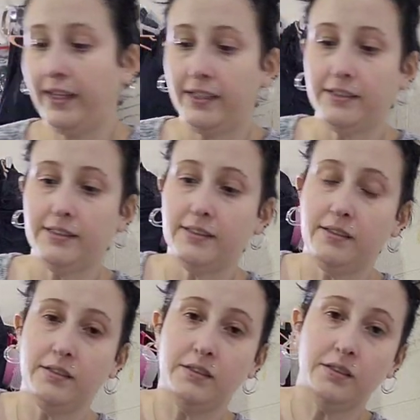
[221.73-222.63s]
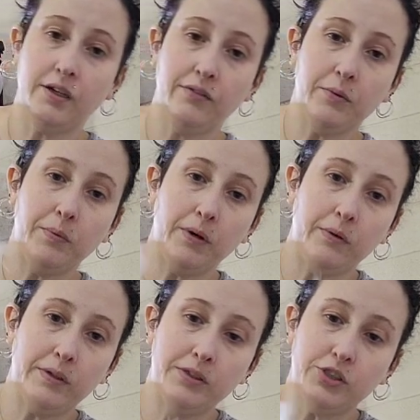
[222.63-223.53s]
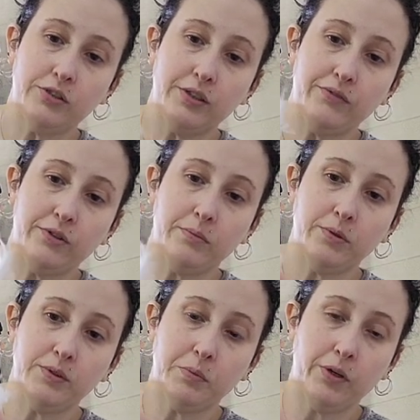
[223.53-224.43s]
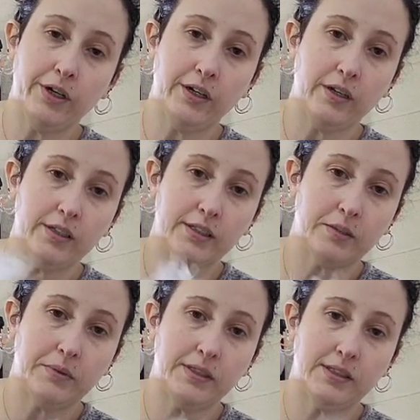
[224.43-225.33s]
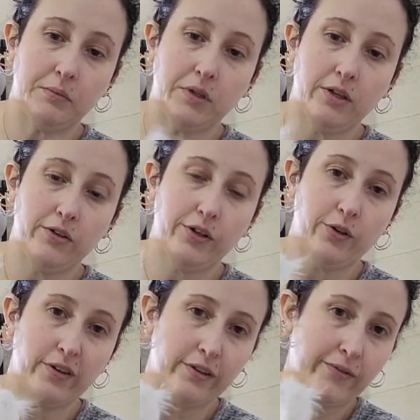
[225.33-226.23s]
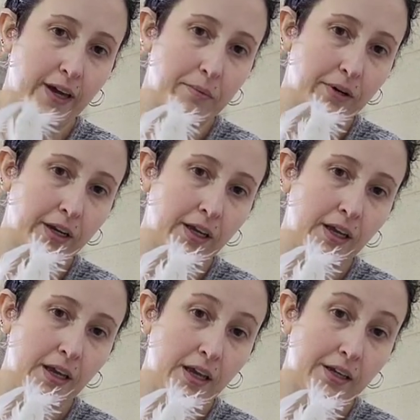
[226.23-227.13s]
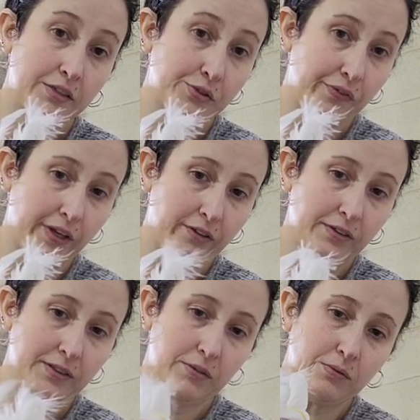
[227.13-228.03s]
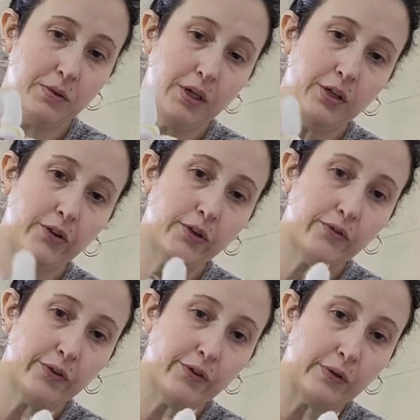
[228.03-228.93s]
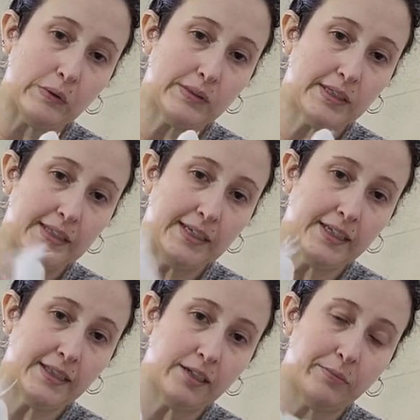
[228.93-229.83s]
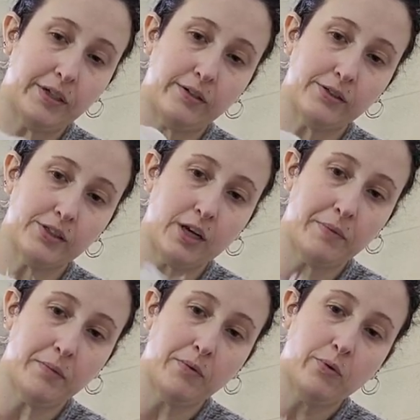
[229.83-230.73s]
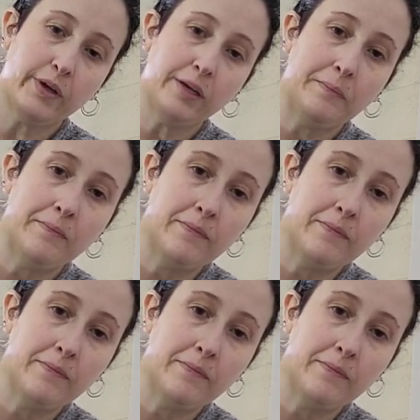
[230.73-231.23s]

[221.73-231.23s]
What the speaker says: the ends of the boa generally for the most part. That's going to be the same color yarn or fabric as your feathers, so look for those at the end. That'll be your stopping point.